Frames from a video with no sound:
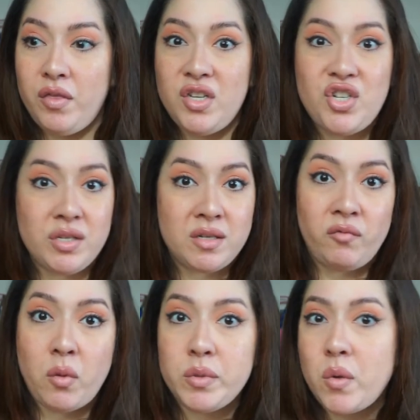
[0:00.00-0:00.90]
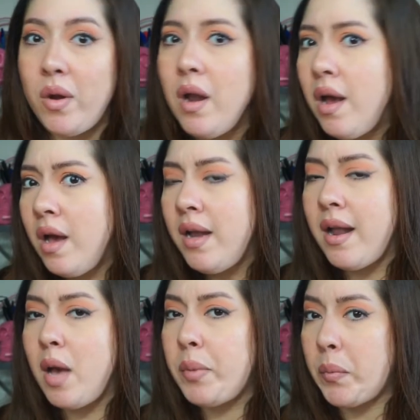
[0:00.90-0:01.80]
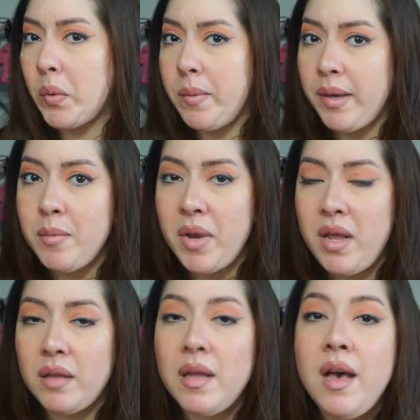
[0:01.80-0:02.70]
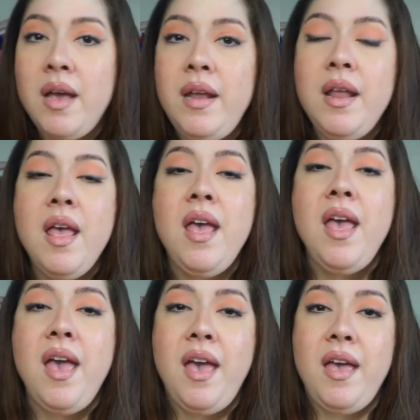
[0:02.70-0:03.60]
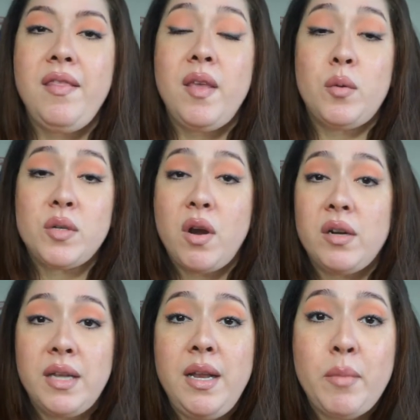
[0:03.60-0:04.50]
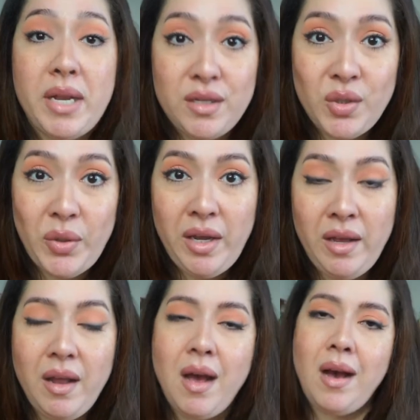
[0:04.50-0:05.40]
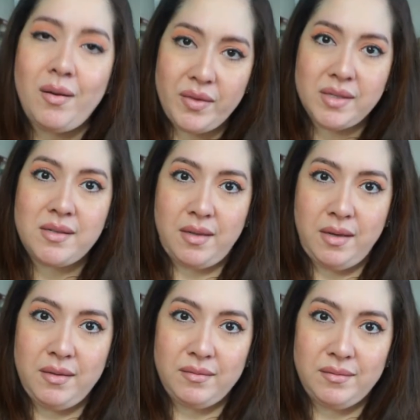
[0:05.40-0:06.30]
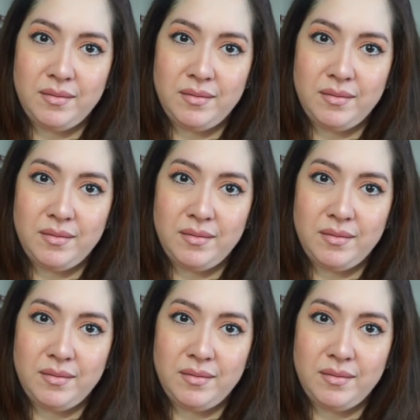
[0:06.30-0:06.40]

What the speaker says: the gist of what was going on and how people were making money online, and there was hardly anybody doing it, obviously,